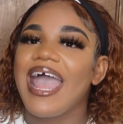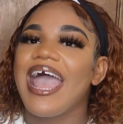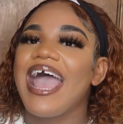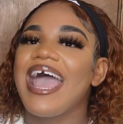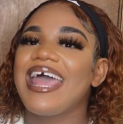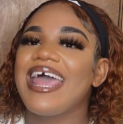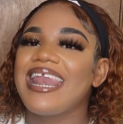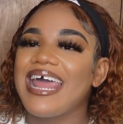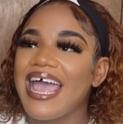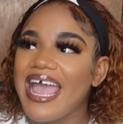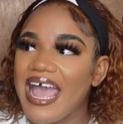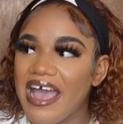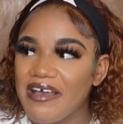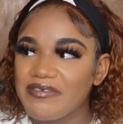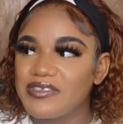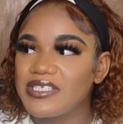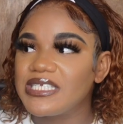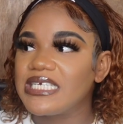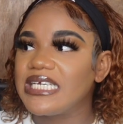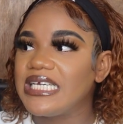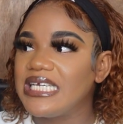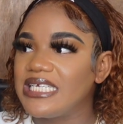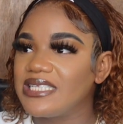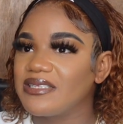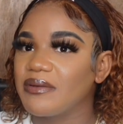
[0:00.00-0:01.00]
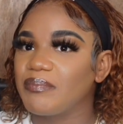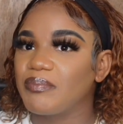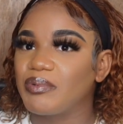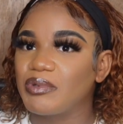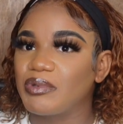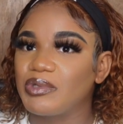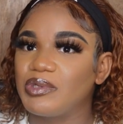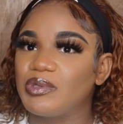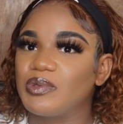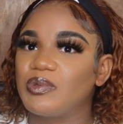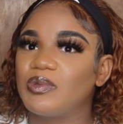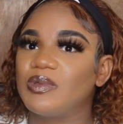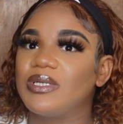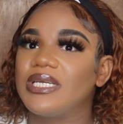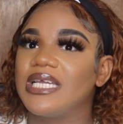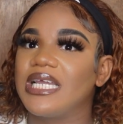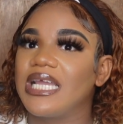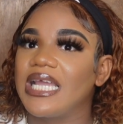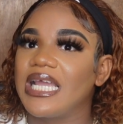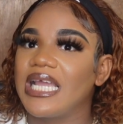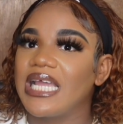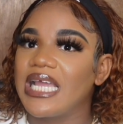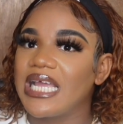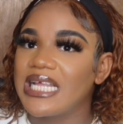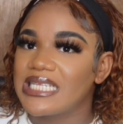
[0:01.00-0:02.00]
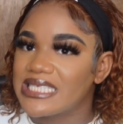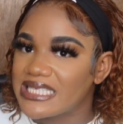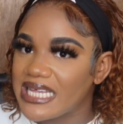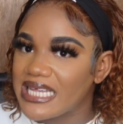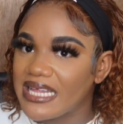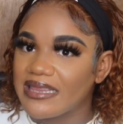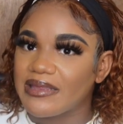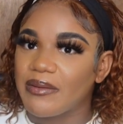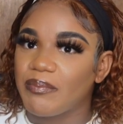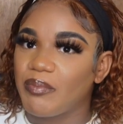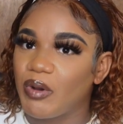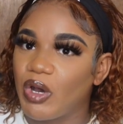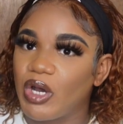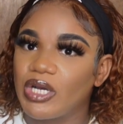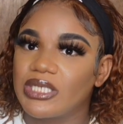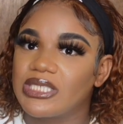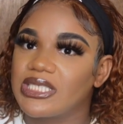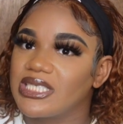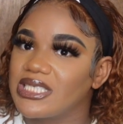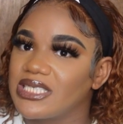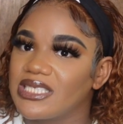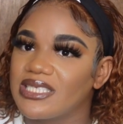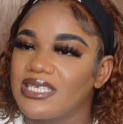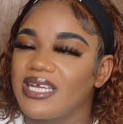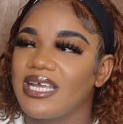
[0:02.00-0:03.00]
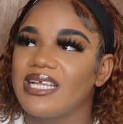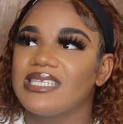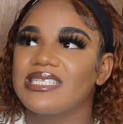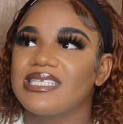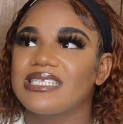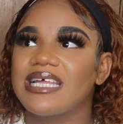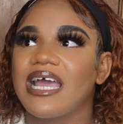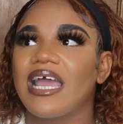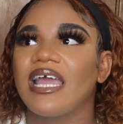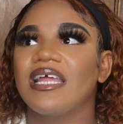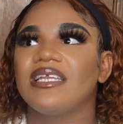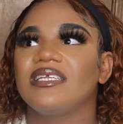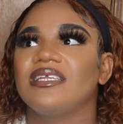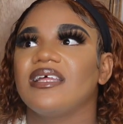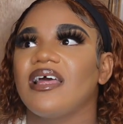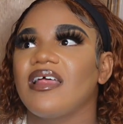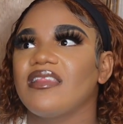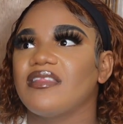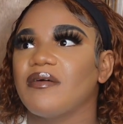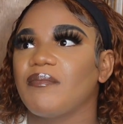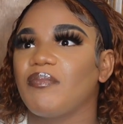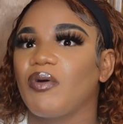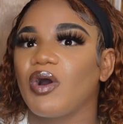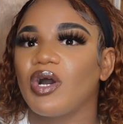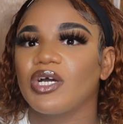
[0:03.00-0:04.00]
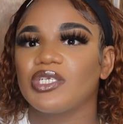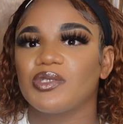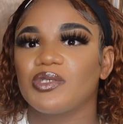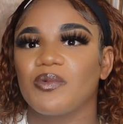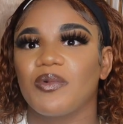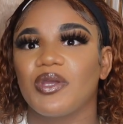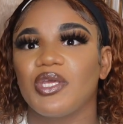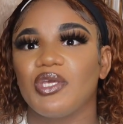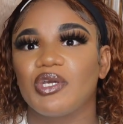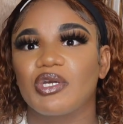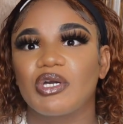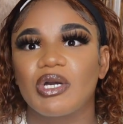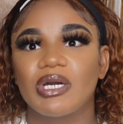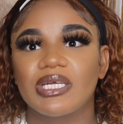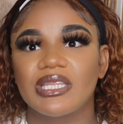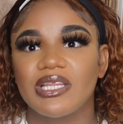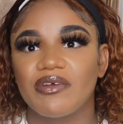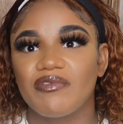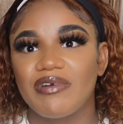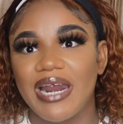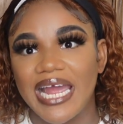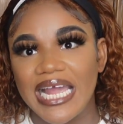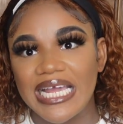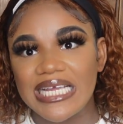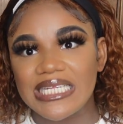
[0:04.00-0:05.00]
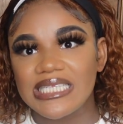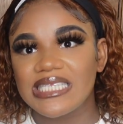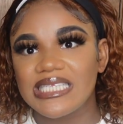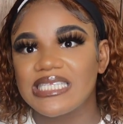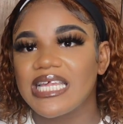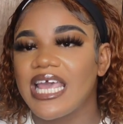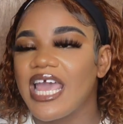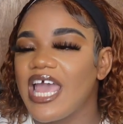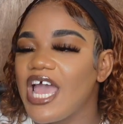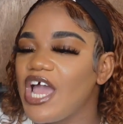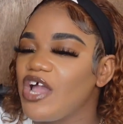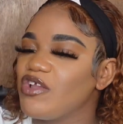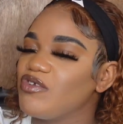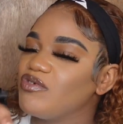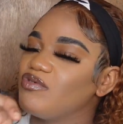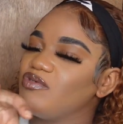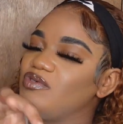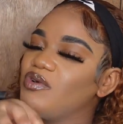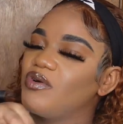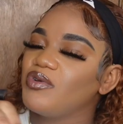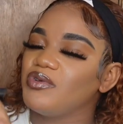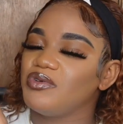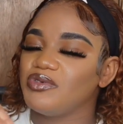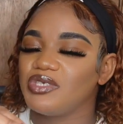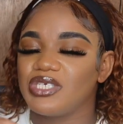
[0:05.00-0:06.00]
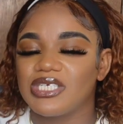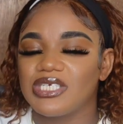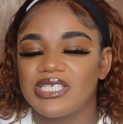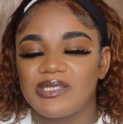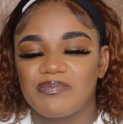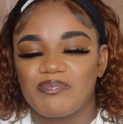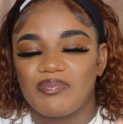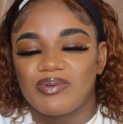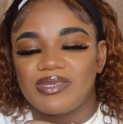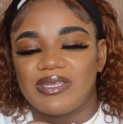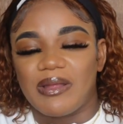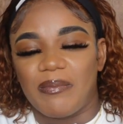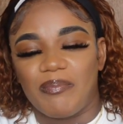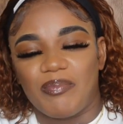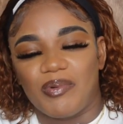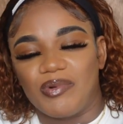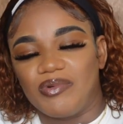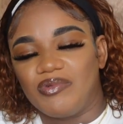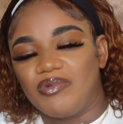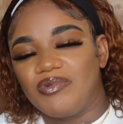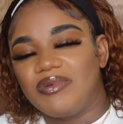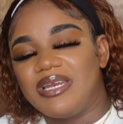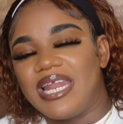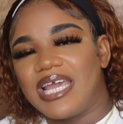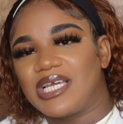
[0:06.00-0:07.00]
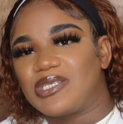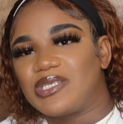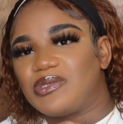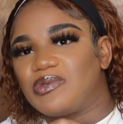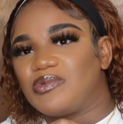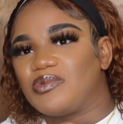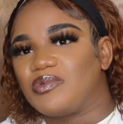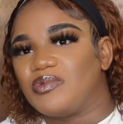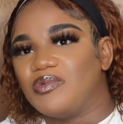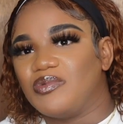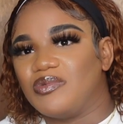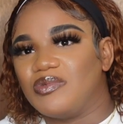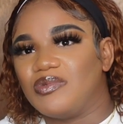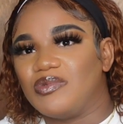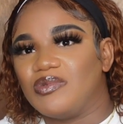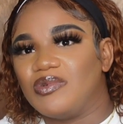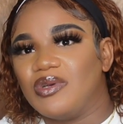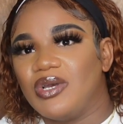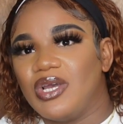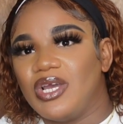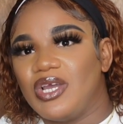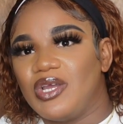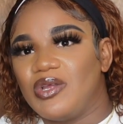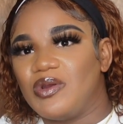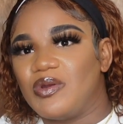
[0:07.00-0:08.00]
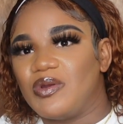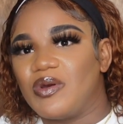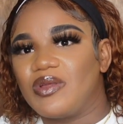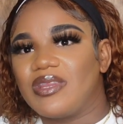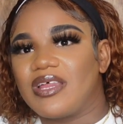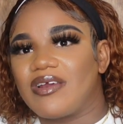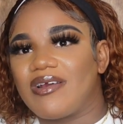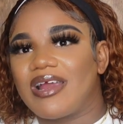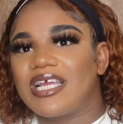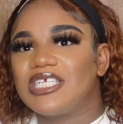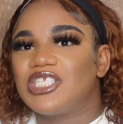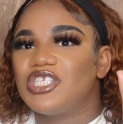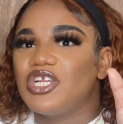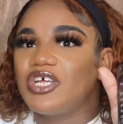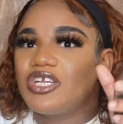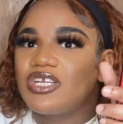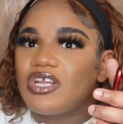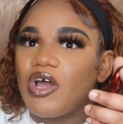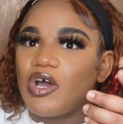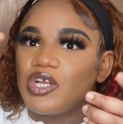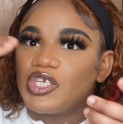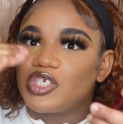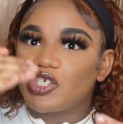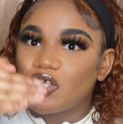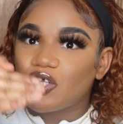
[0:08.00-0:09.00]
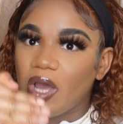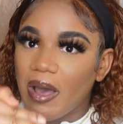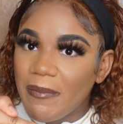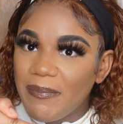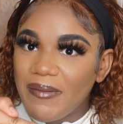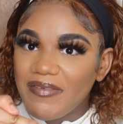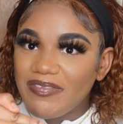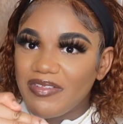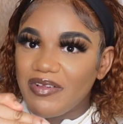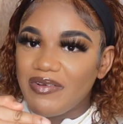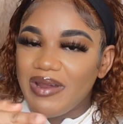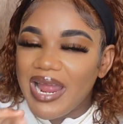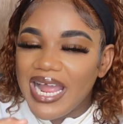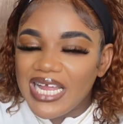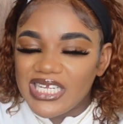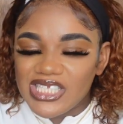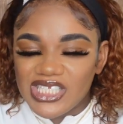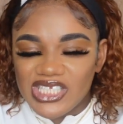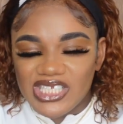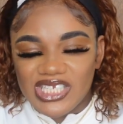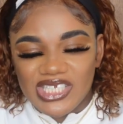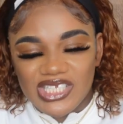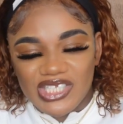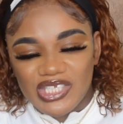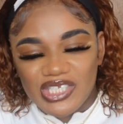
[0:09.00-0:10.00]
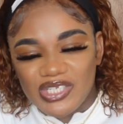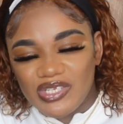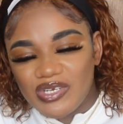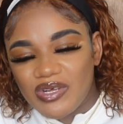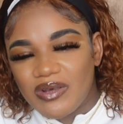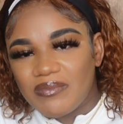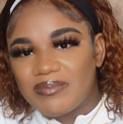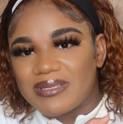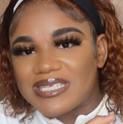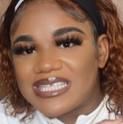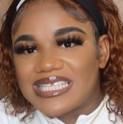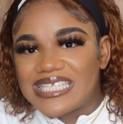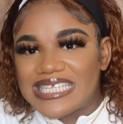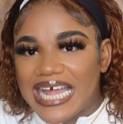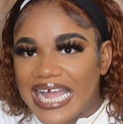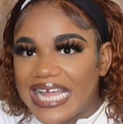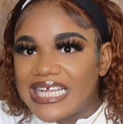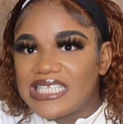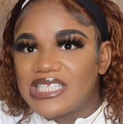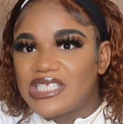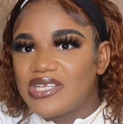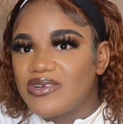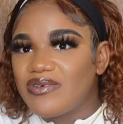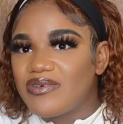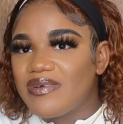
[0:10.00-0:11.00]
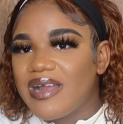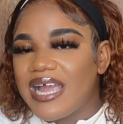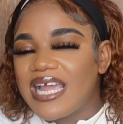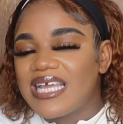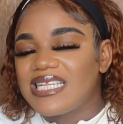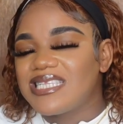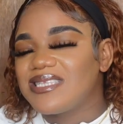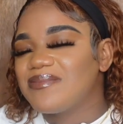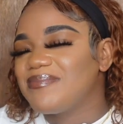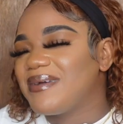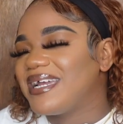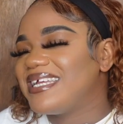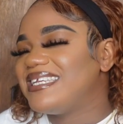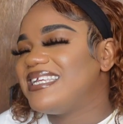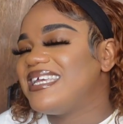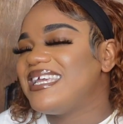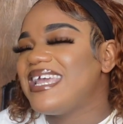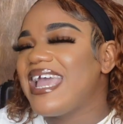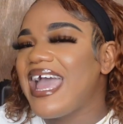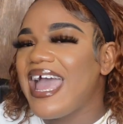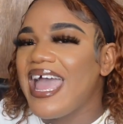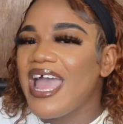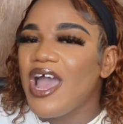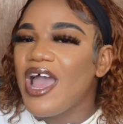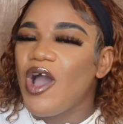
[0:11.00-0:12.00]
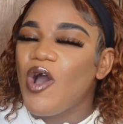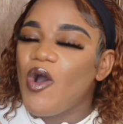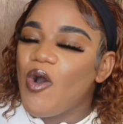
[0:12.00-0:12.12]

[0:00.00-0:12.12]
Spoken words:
And I have to eat the bondu inside the pot where you cook the rice. And you know, you just put the bondu next to, you know, the rice, not on top of the rice, just, you know, besides the rice, my dear.